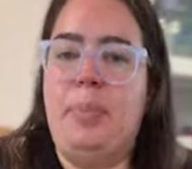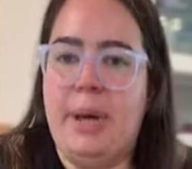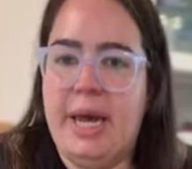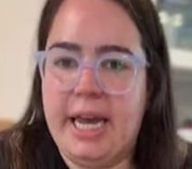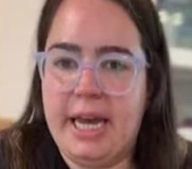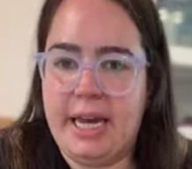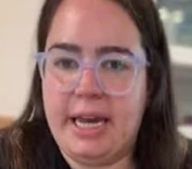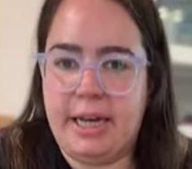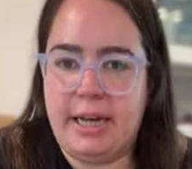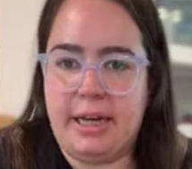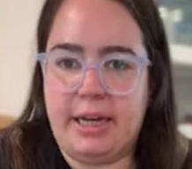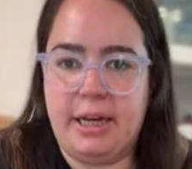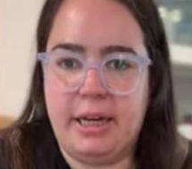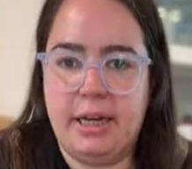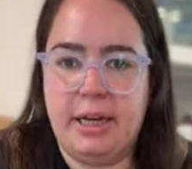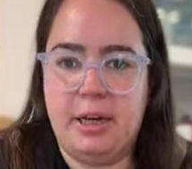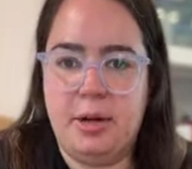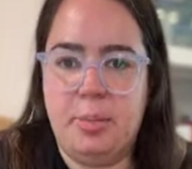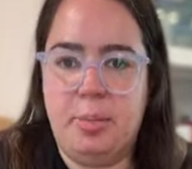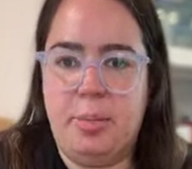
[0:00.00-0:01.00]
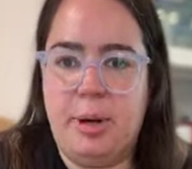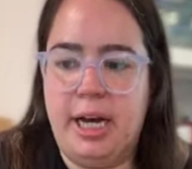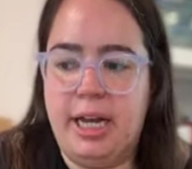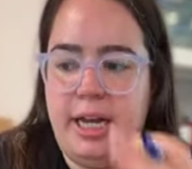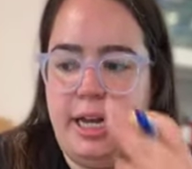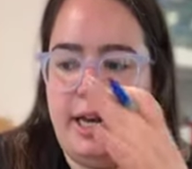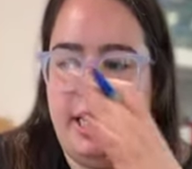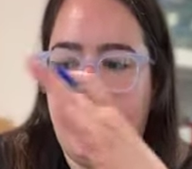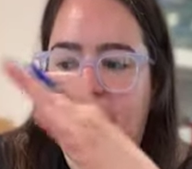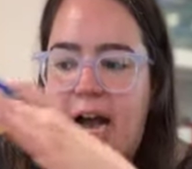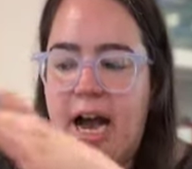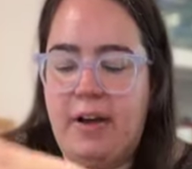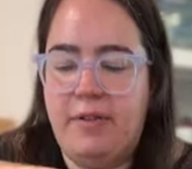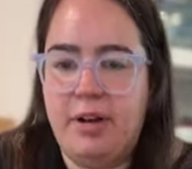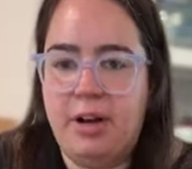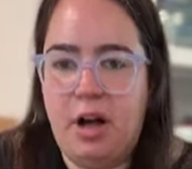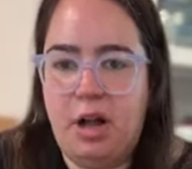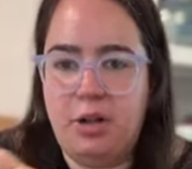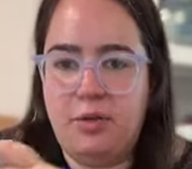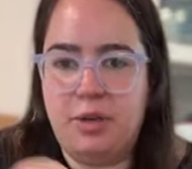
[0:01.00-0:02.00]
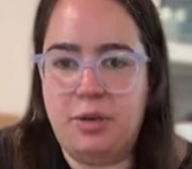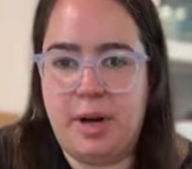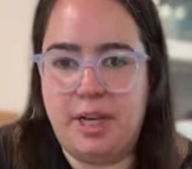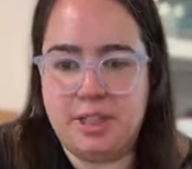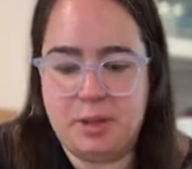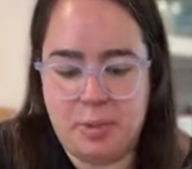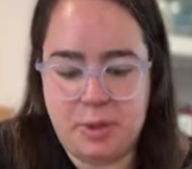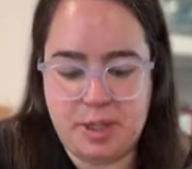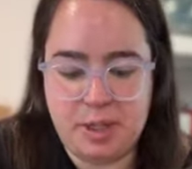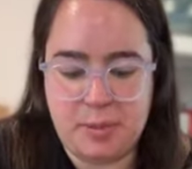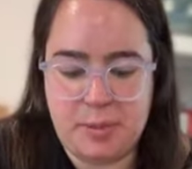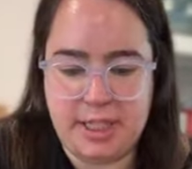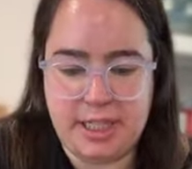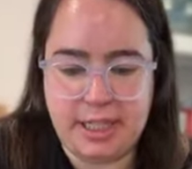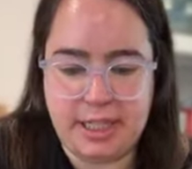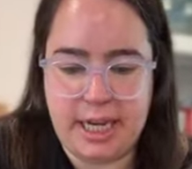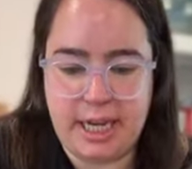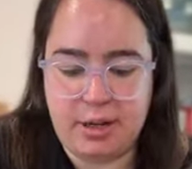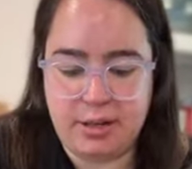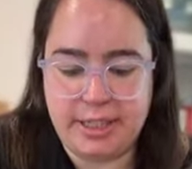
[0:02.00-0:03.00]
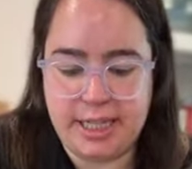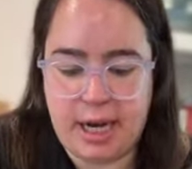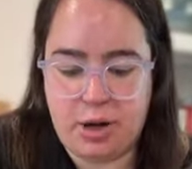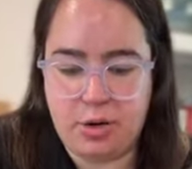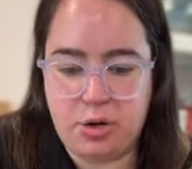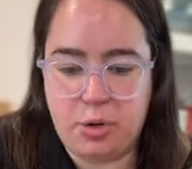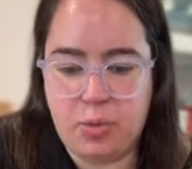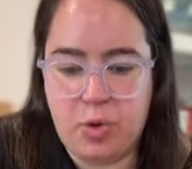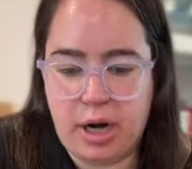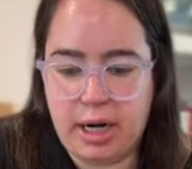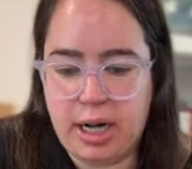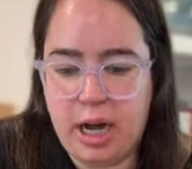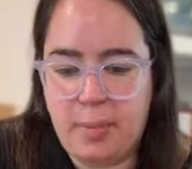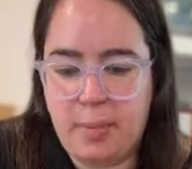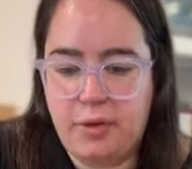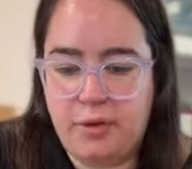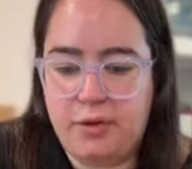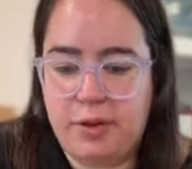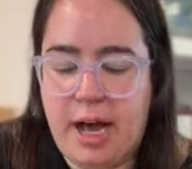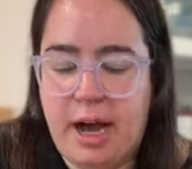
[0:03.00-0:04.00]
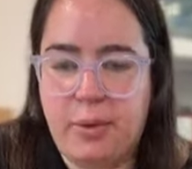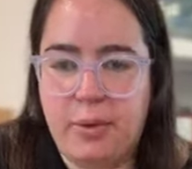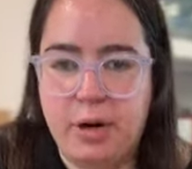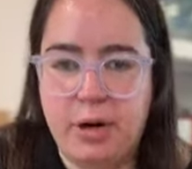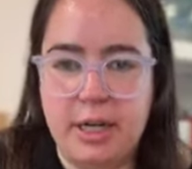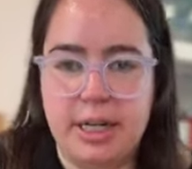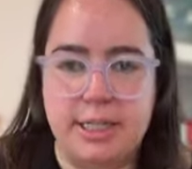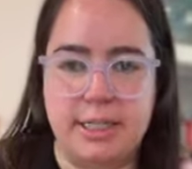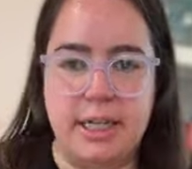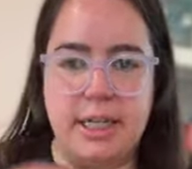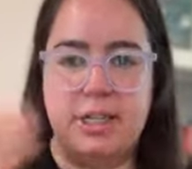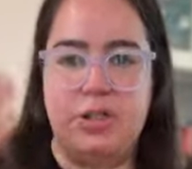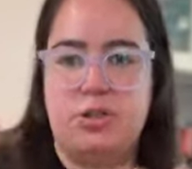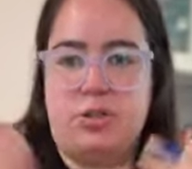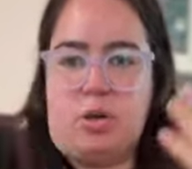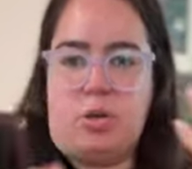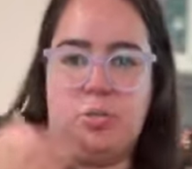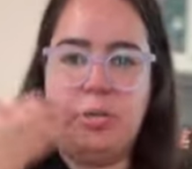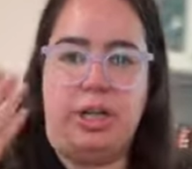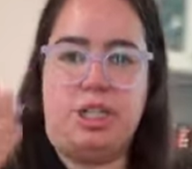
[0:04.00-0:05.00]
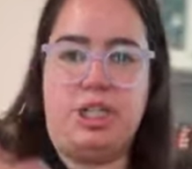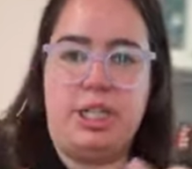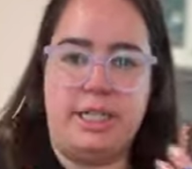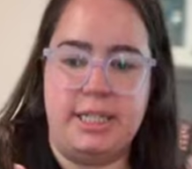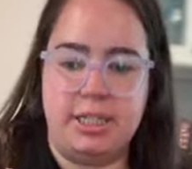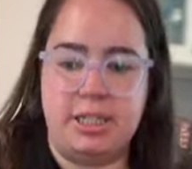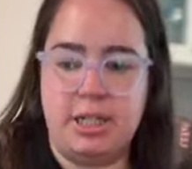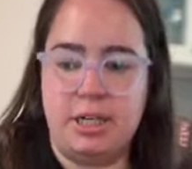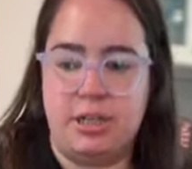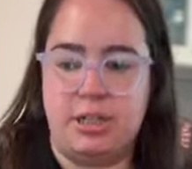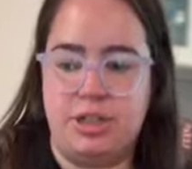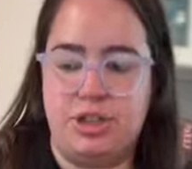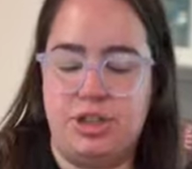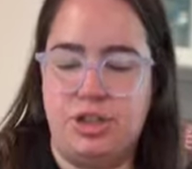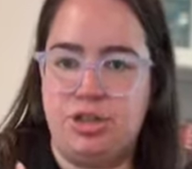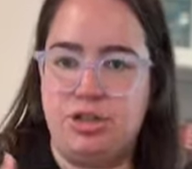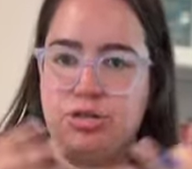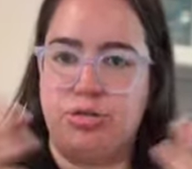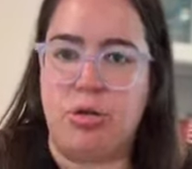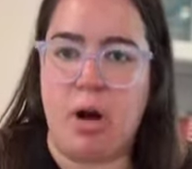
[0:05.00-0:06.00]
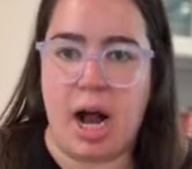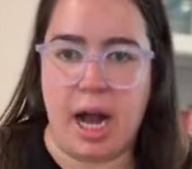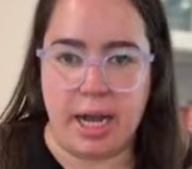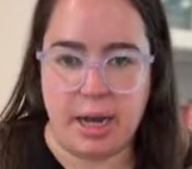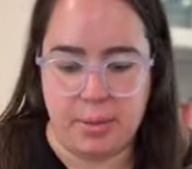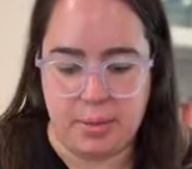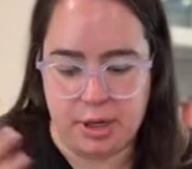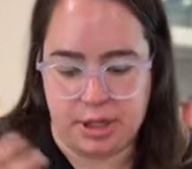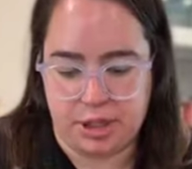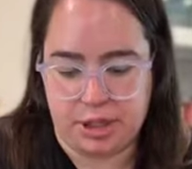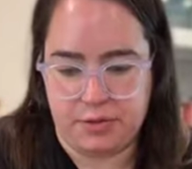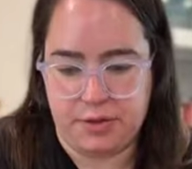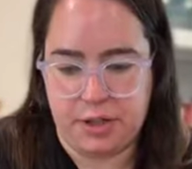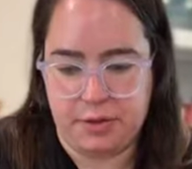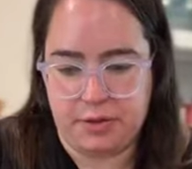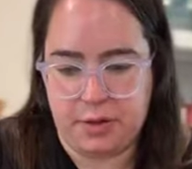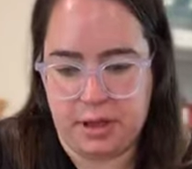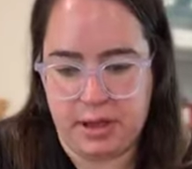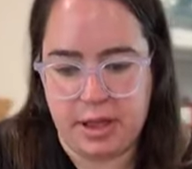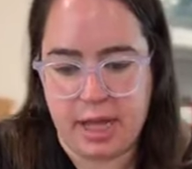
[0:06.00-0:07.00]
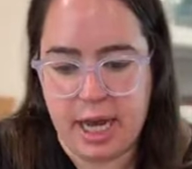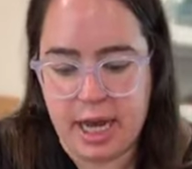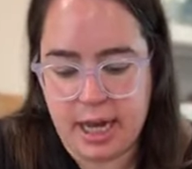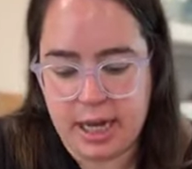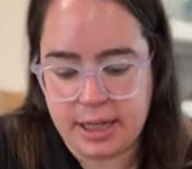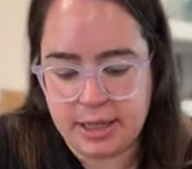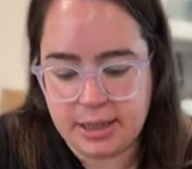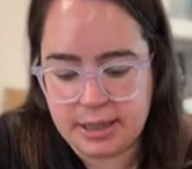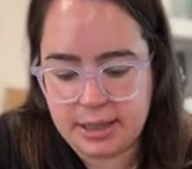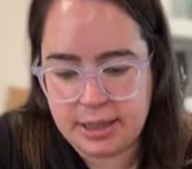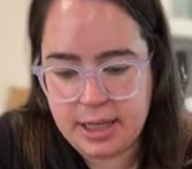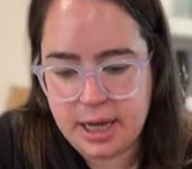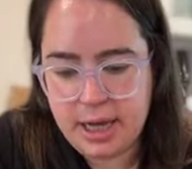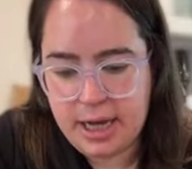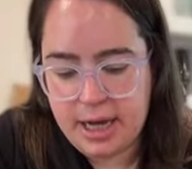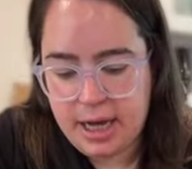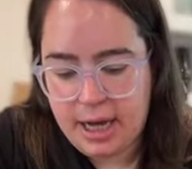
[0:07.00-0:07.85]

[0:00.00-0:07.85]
big. But having all of the recipes be scaled down to 1 cup of flour, it's like so much easier to just try a bunch of different things.